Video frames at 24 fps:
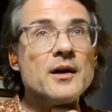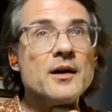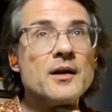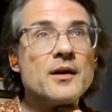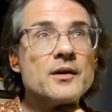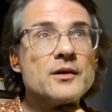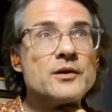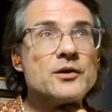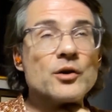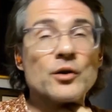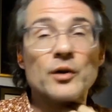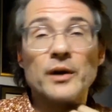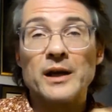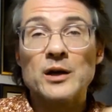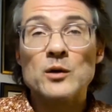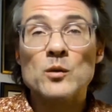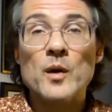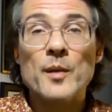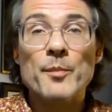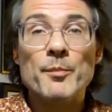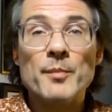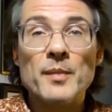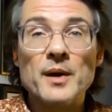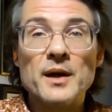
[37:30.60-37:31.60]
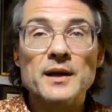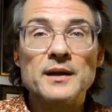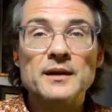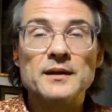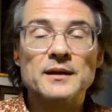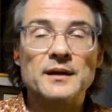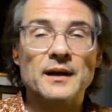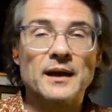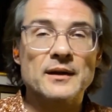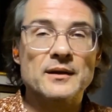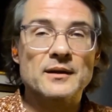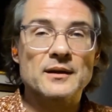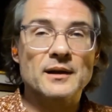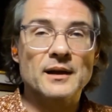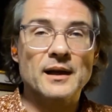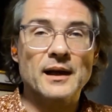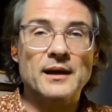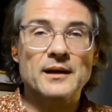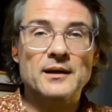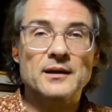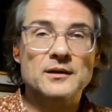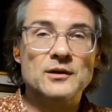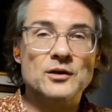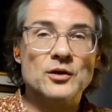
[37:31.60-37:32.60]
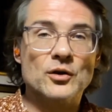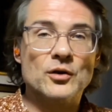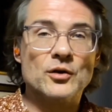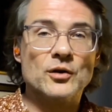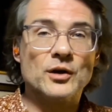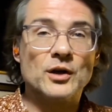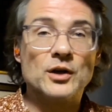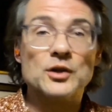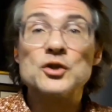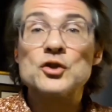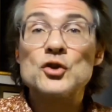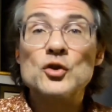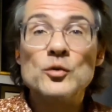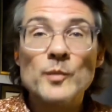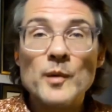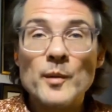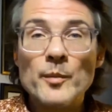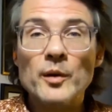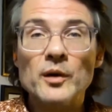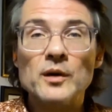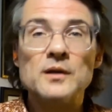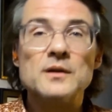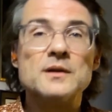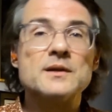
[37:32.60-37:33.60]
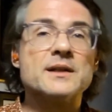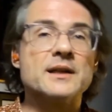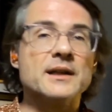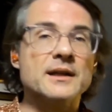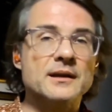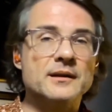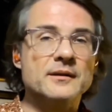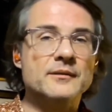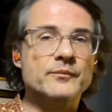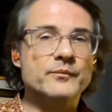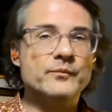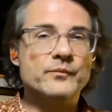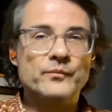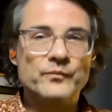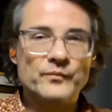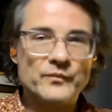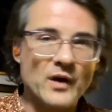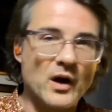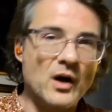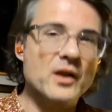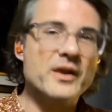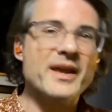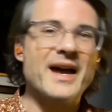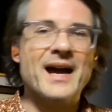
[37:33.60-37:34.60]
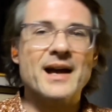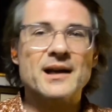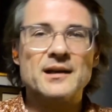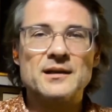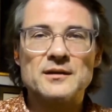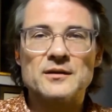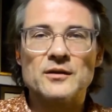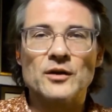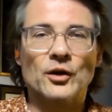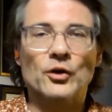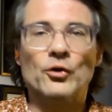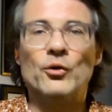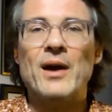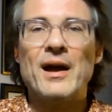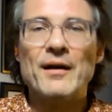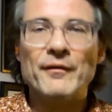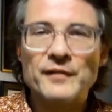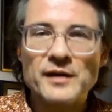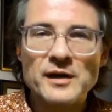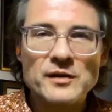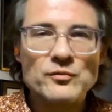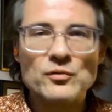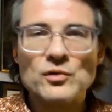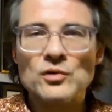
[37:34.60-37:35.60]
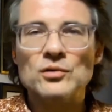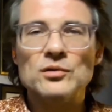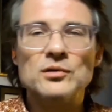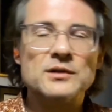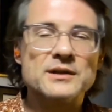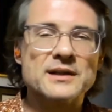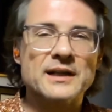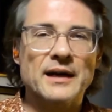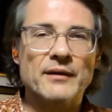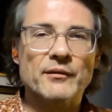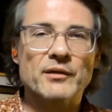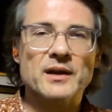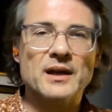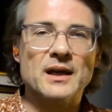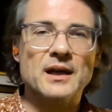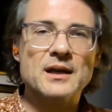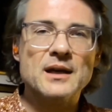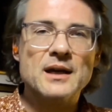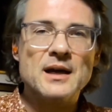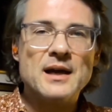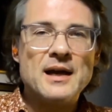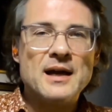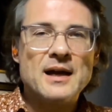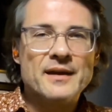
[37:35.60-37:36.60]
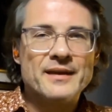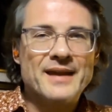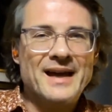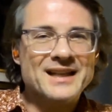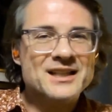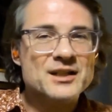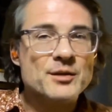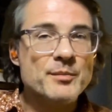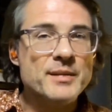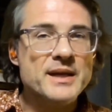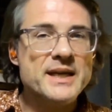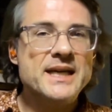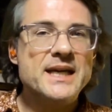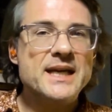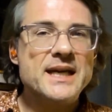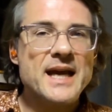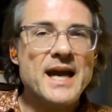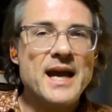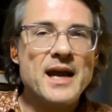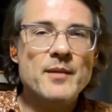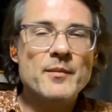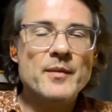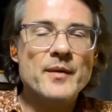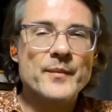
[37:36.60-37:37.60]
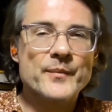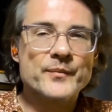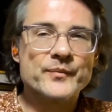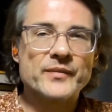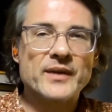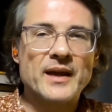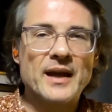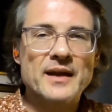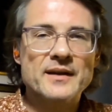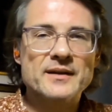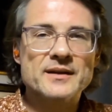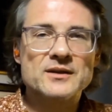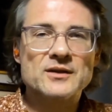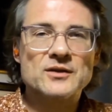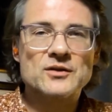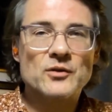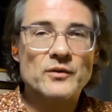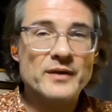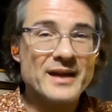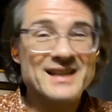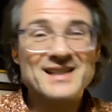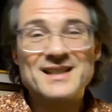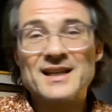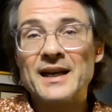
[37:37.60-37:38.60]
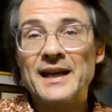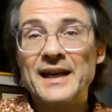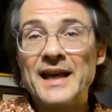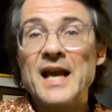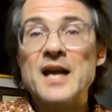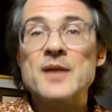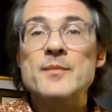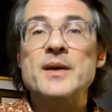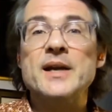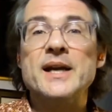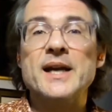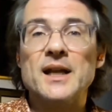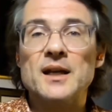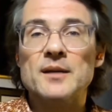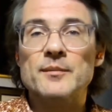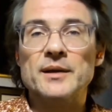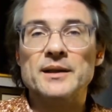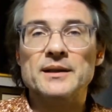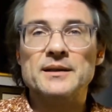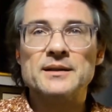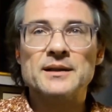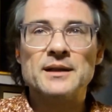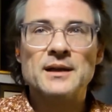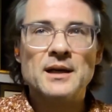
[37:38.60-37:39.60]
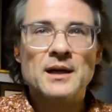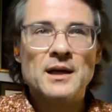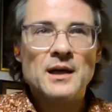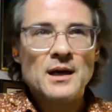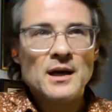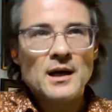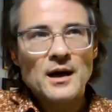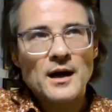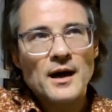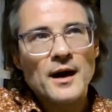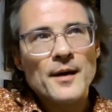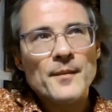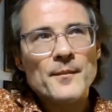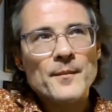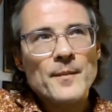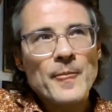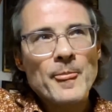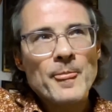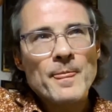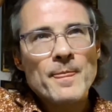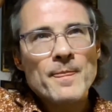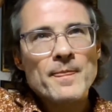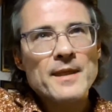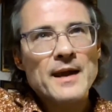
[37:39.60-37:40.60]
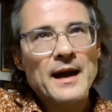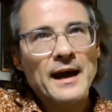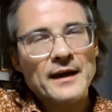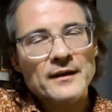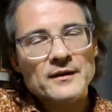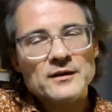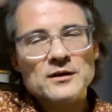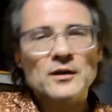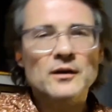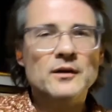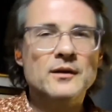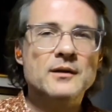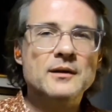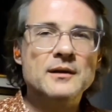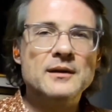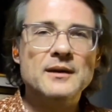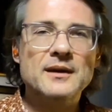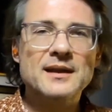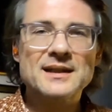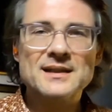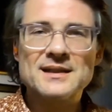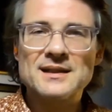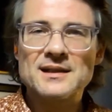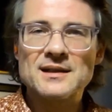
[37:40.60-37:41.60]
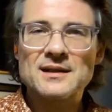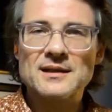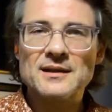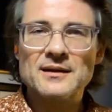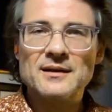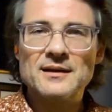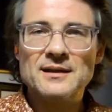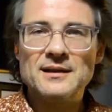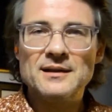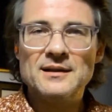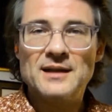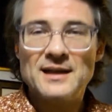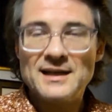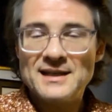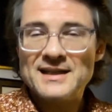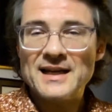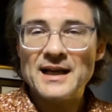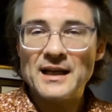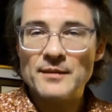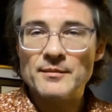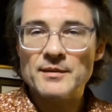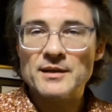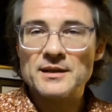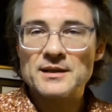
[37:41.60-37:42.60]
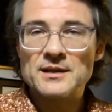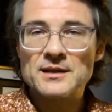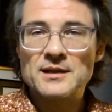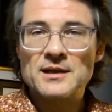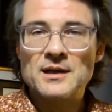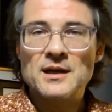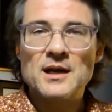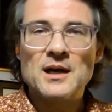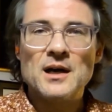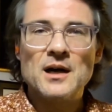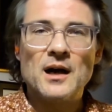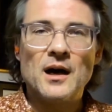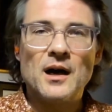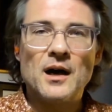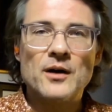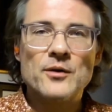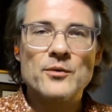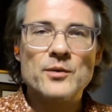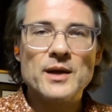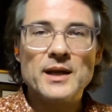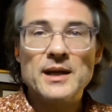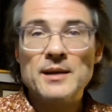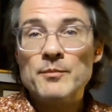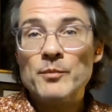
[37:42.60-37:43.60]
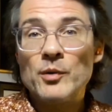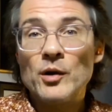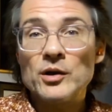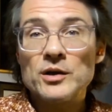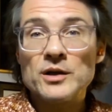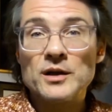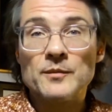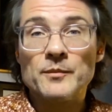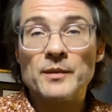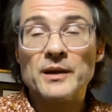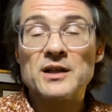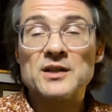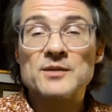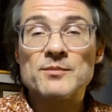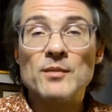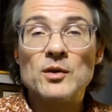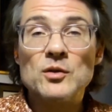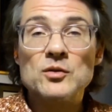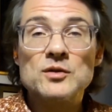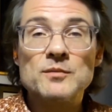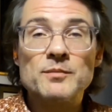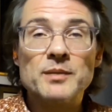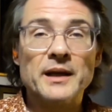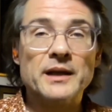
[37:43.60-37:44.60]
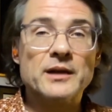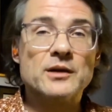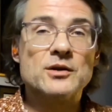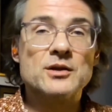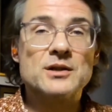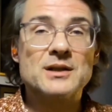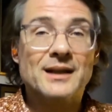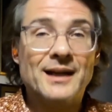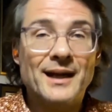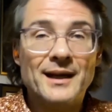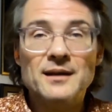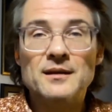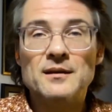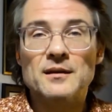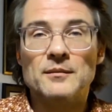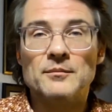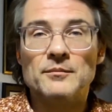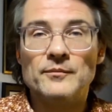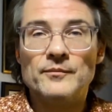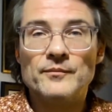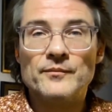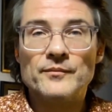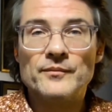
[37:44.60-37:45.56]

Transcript: your equipment and your consumables and all that, the crafting rules and everything, that's a mini game, and so that's a gaming element. And these elements are really important because most players like them.